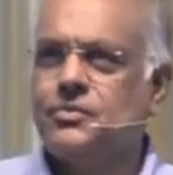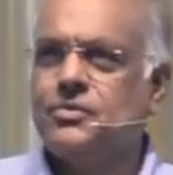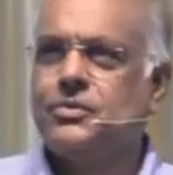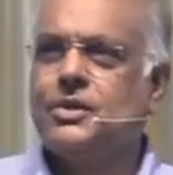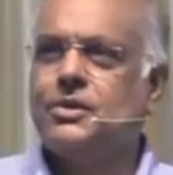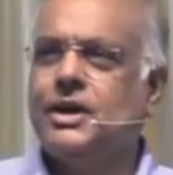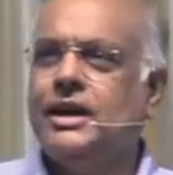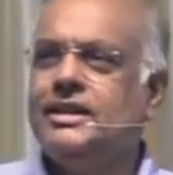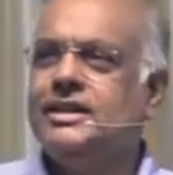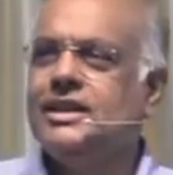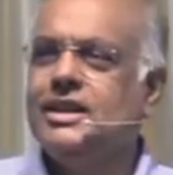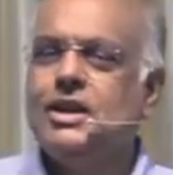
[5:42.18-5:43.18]
Right?
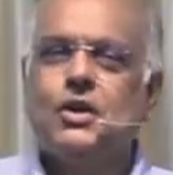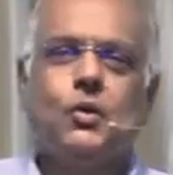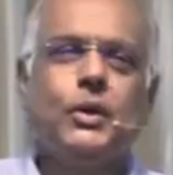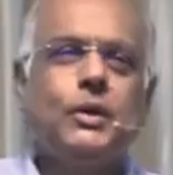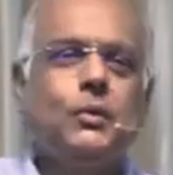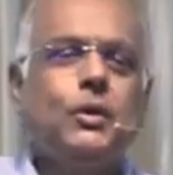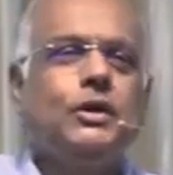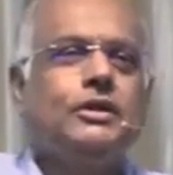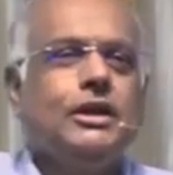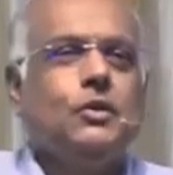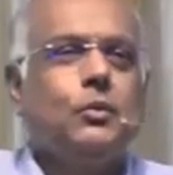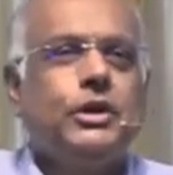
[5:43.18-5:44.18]
We would,
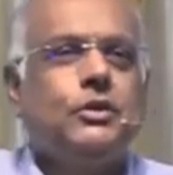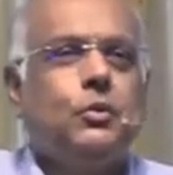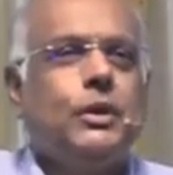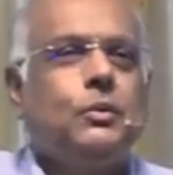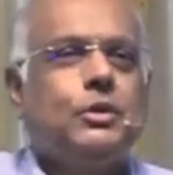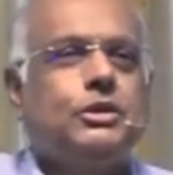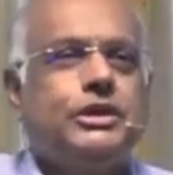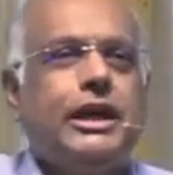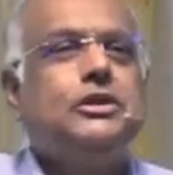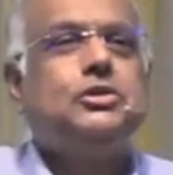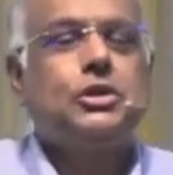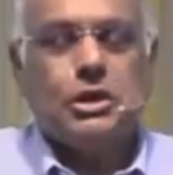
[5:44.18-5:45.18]
we, we would tend
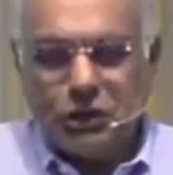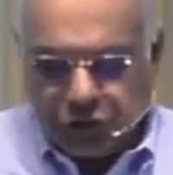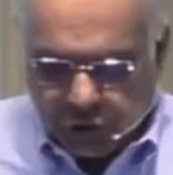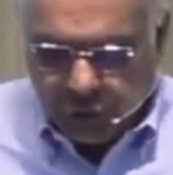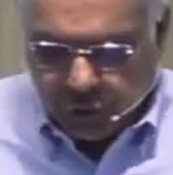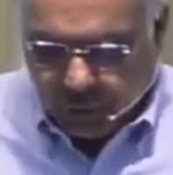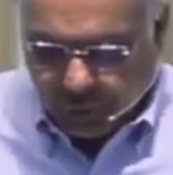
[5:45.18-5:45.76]
to conclude